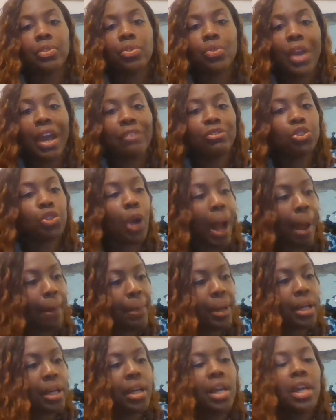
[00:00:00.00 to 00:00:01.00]
You have
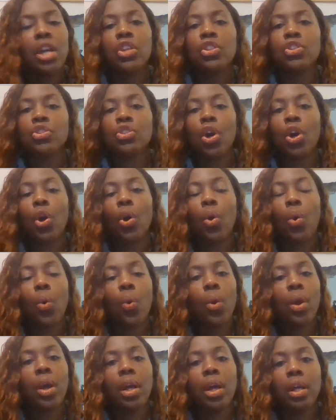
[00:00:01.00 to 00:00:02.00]
trauma,
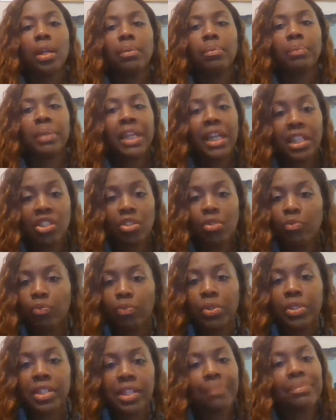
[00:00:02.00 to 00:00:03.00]
so because
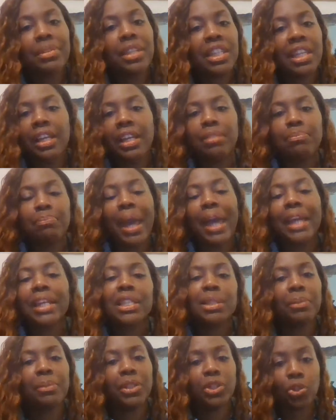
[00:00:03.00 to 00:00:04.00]
of something, that bad
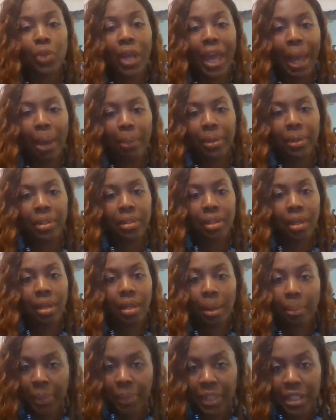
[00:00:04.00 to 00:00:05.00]
experience you had with
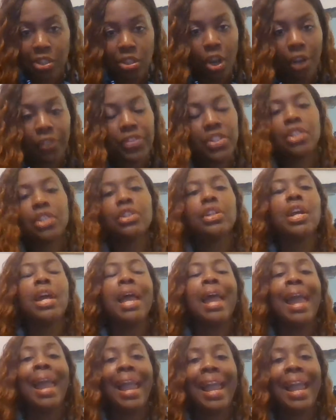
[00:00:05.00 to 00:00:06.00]
a police officer,
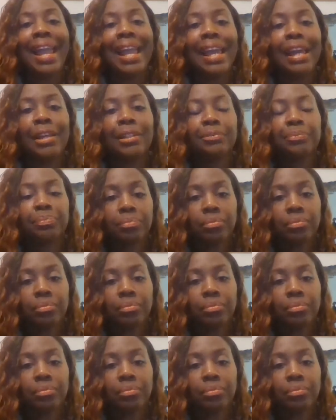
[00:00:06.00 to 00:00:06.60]
and